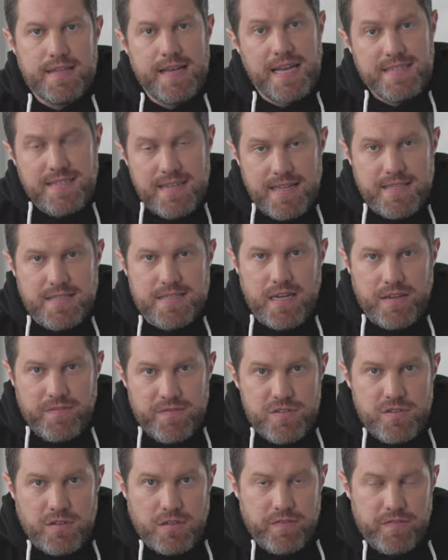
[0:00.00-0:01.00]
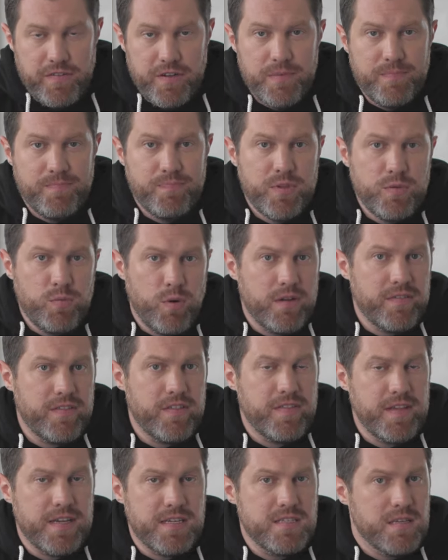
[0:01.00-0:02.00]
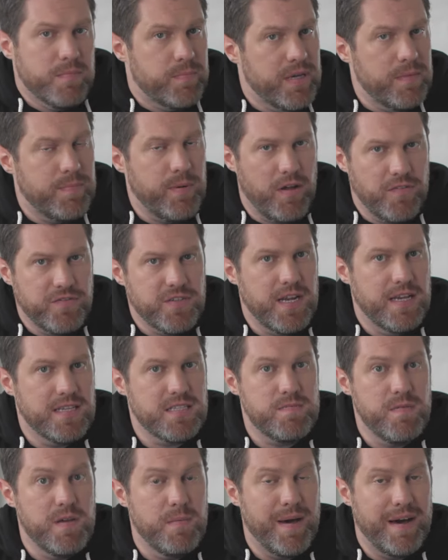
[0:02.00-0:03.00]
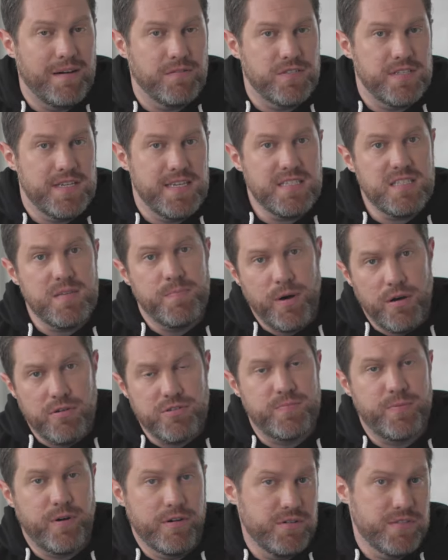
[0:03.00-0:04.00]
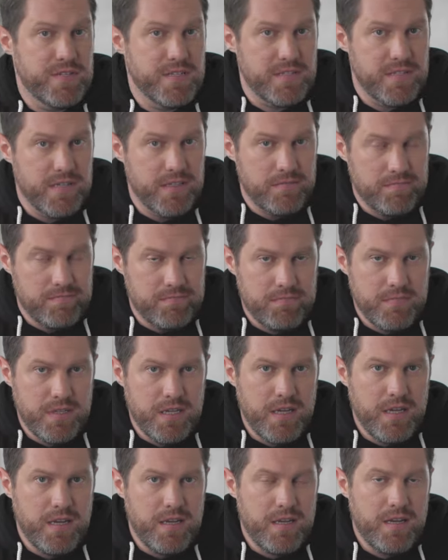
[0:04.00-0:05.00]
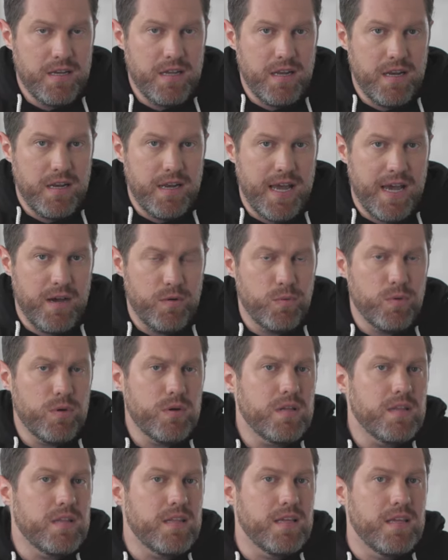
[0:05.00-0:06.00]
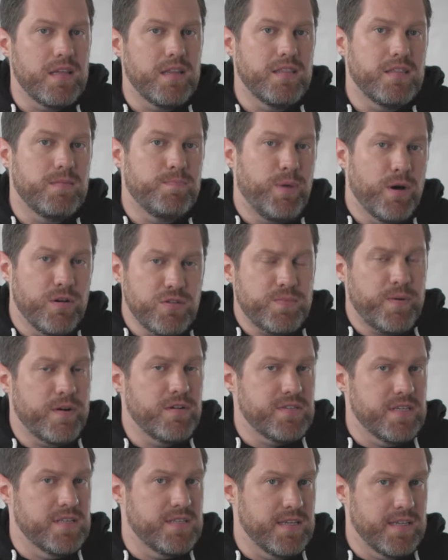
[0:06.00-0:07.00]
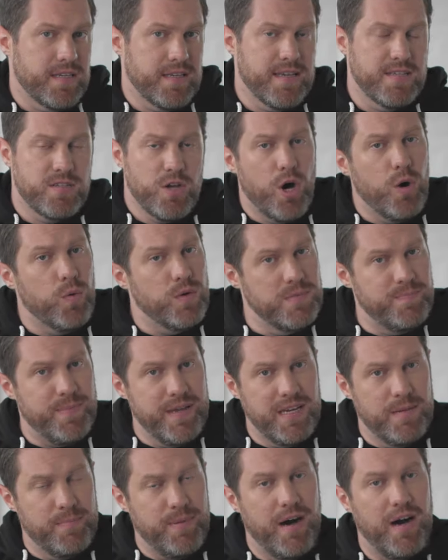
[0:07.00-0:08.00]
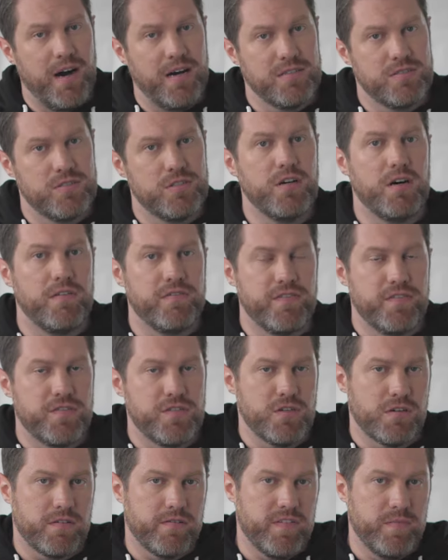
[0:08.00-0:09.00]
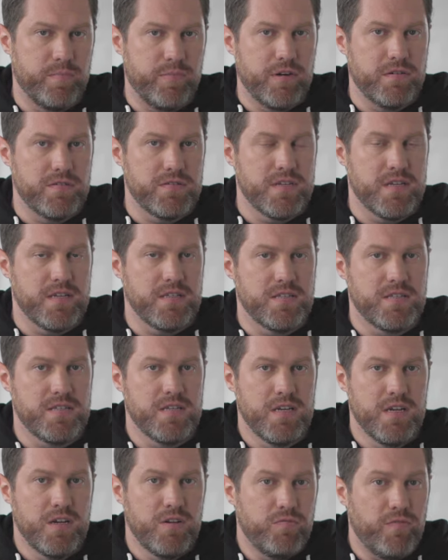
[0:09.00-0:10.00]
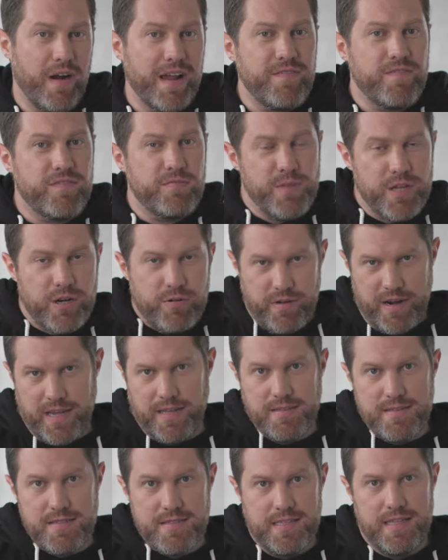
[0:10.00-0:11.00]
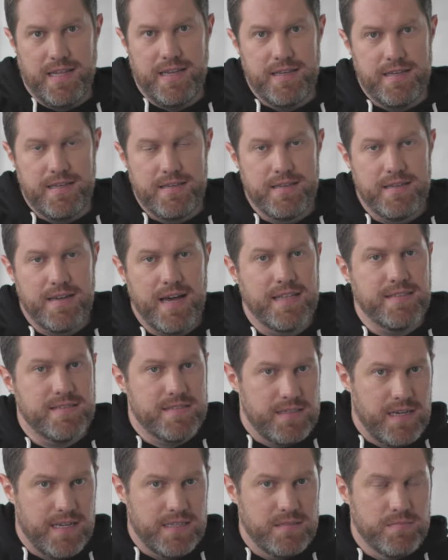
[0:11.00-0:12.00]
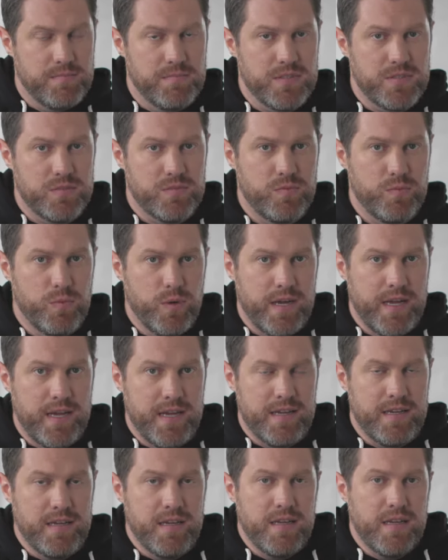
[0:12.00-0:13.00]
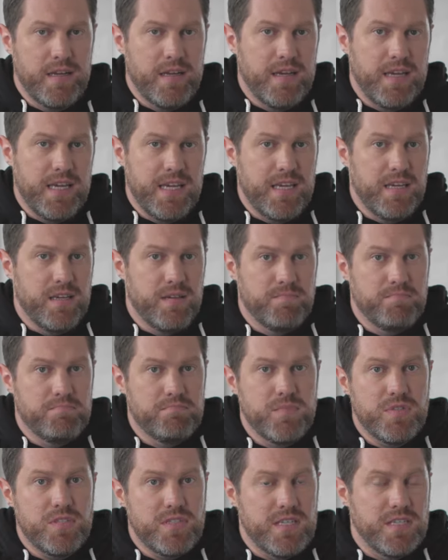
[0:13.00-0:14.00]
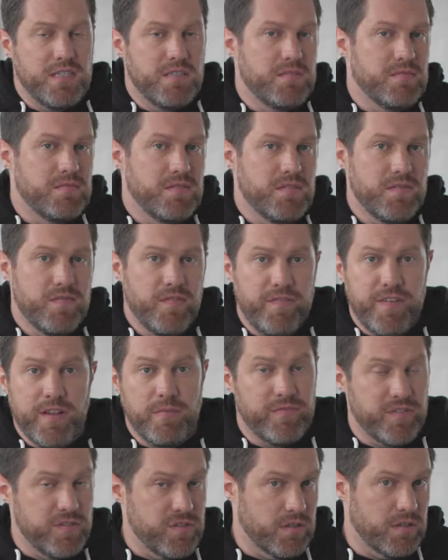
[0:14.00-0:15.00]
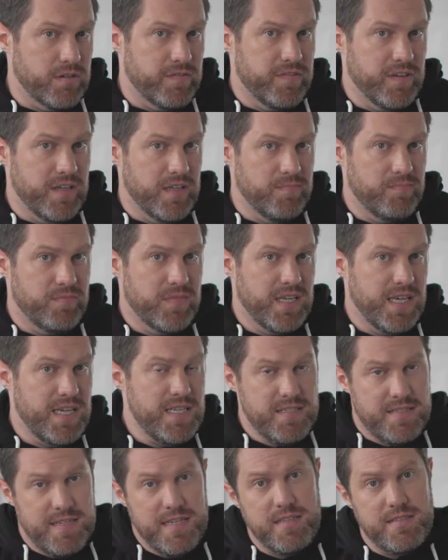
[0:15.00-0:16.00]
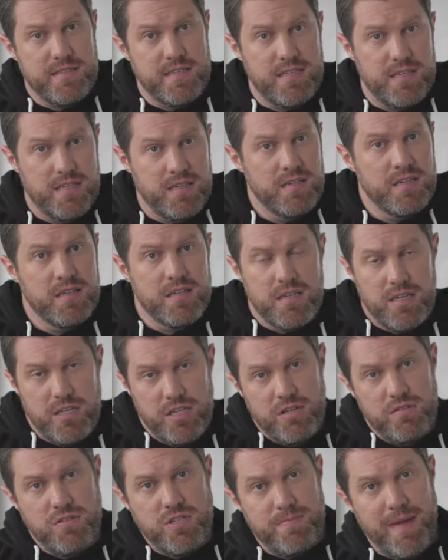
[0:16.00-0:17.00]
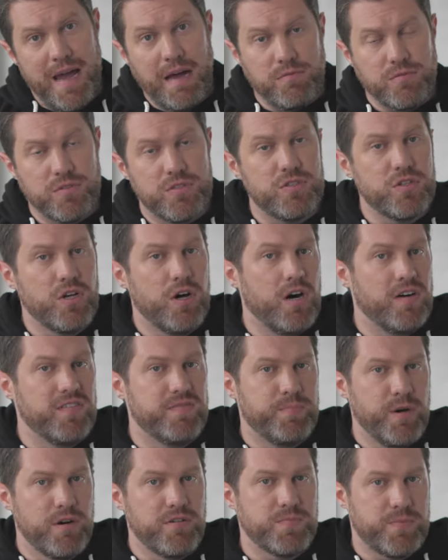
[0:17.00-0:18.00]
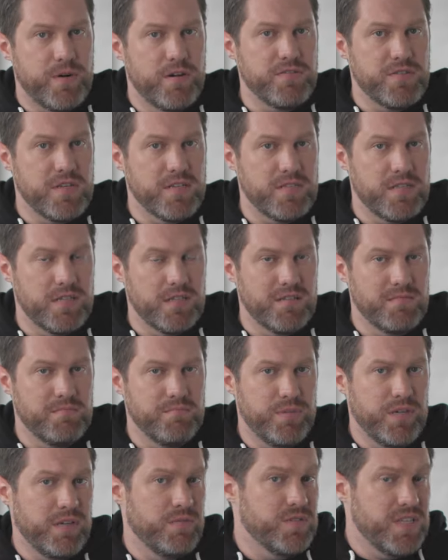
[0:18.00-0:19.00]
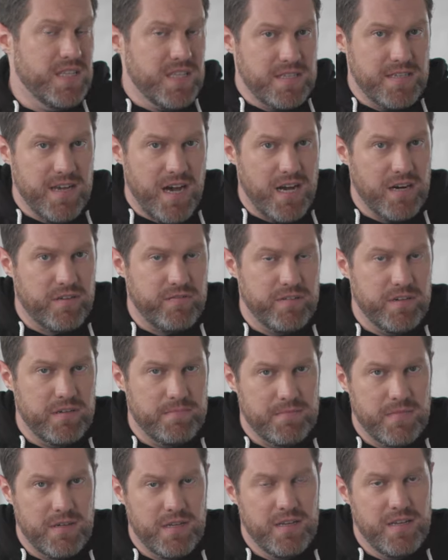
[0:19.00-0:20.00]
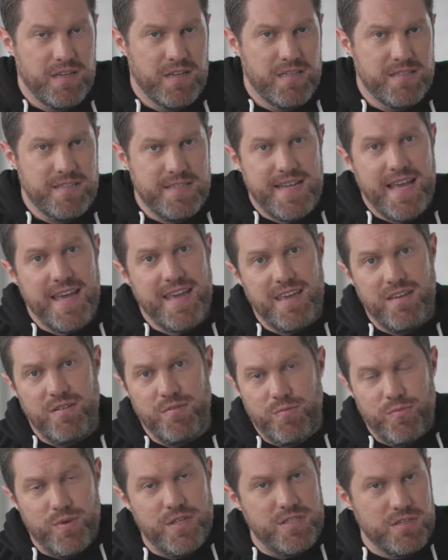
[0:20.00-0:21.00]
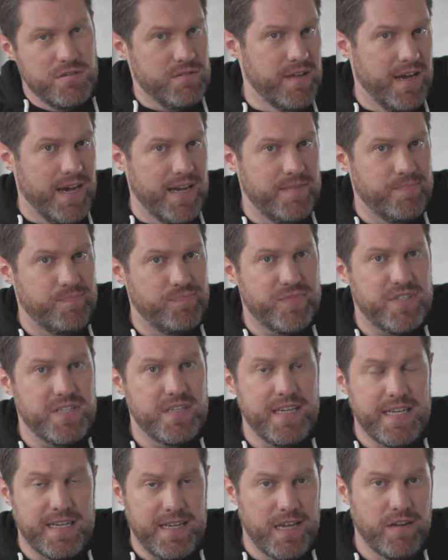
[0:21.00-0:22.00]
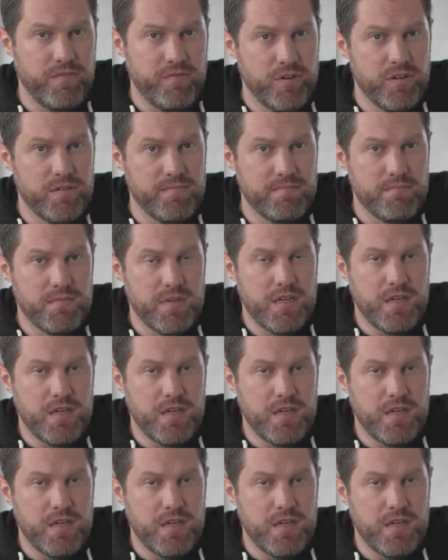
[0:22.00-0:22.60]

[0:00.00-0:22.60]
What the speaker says: As a landscape photographer, one of the things that people often ask me about is the post-processing. Now, post-processing has always been a part of the photography process, right from the greats like Ansel Adams, where he did film photography. He still did a huge amount of post-processing, but it was in the darkroom. Today, we do that in Lightroom.